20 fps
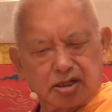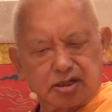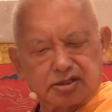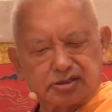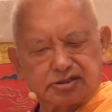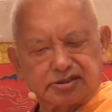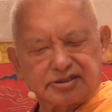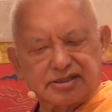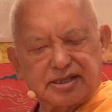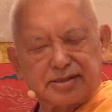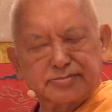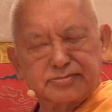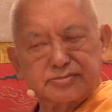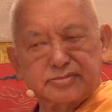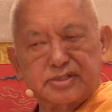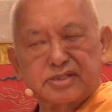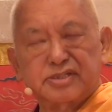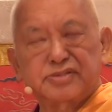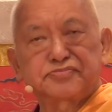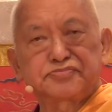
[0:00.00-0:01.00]
some
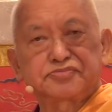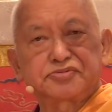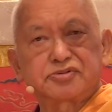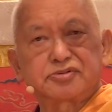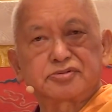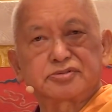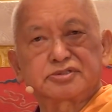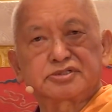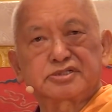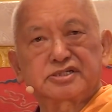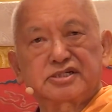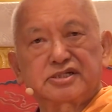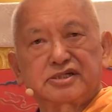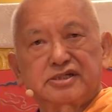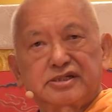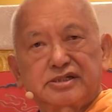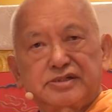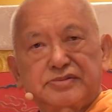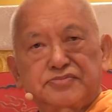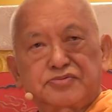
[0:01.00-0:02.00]

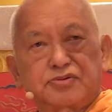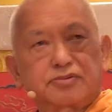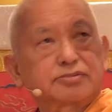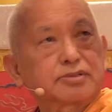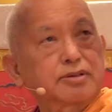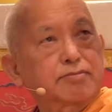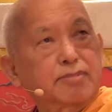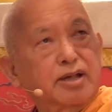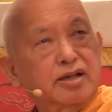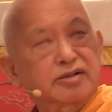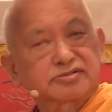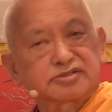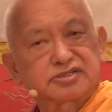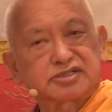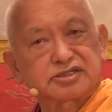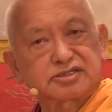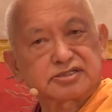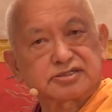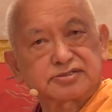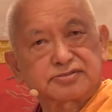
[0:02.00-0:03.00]
impurity from the
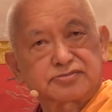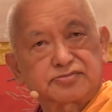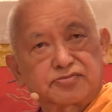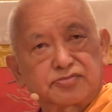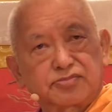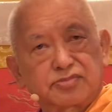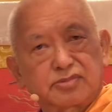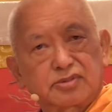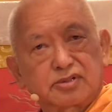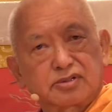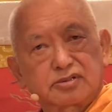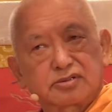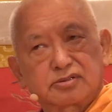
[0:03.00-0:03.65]
mountain,